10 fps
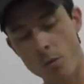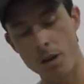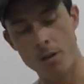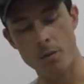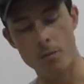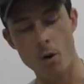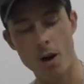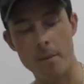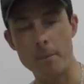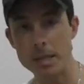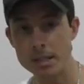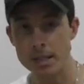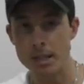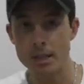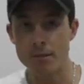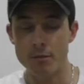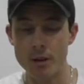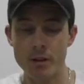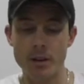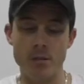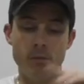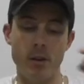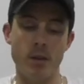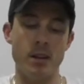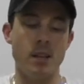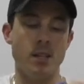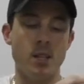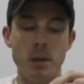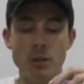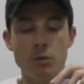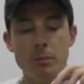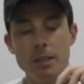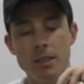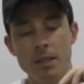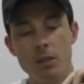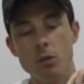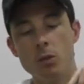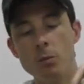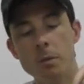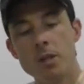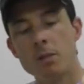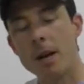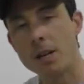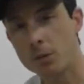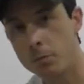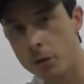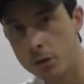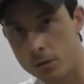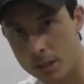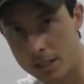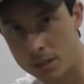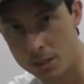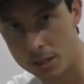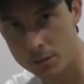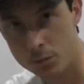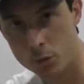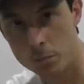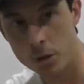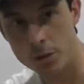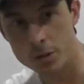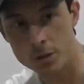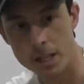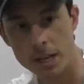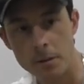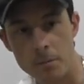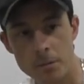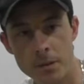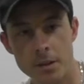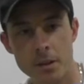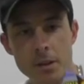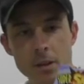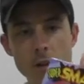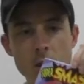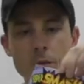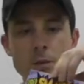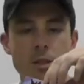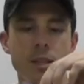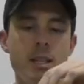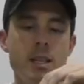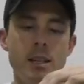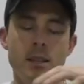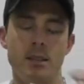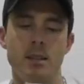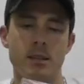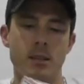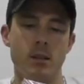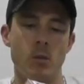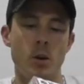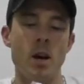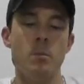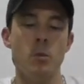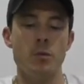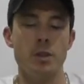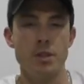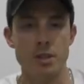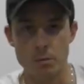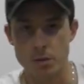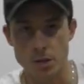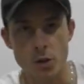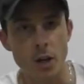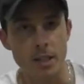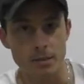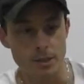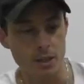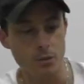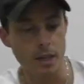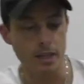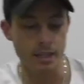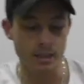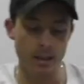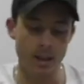with my Minty, very, very special Minty Super Smash Bros for the N64 box. Now, obviously, when I bought this, it was a 9 out of 10 rating,